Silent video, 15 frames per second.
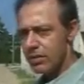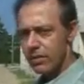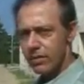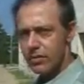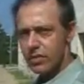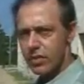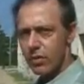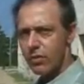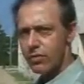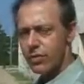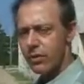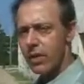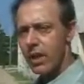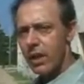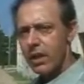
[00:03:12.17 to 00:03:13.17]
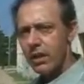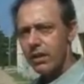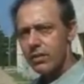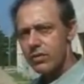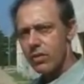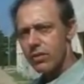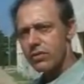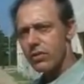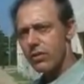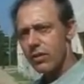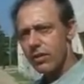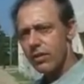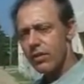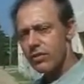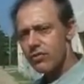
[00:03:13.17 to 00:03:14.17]
it to the soldier, and it's also
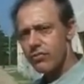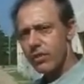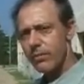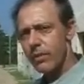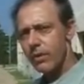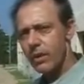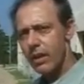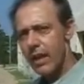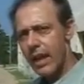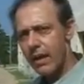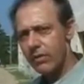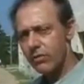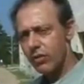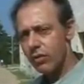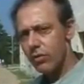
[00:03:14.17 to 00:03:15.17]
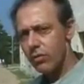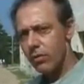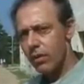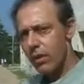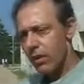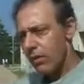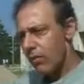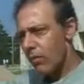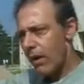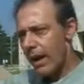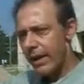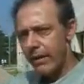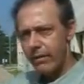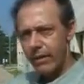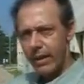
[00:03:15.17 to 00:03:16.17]
going to distribute it out to
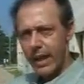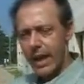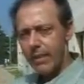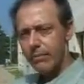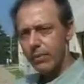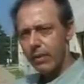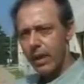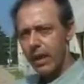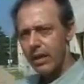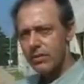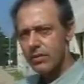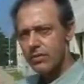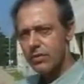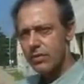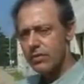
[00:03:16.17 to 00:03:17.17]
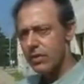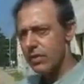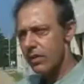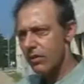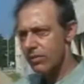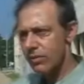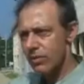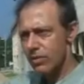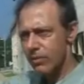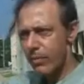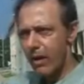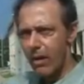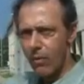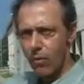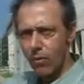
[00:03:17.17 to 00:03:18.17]
wide area applications. It's going to go to
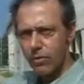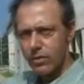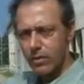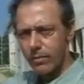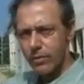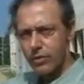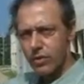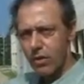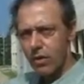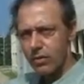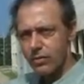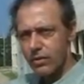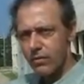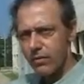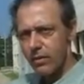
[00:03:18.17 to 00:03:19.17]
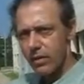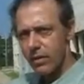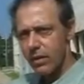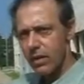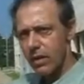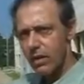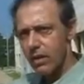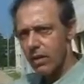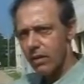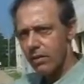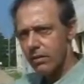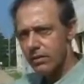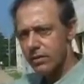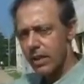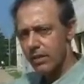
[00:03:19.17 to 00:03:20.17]
Spa Wars up in Charleston,
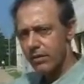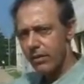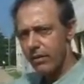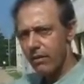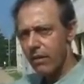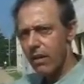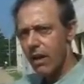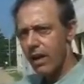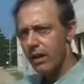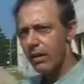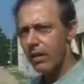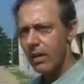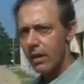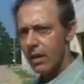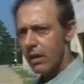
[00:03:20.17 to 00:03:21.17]
South Carolina.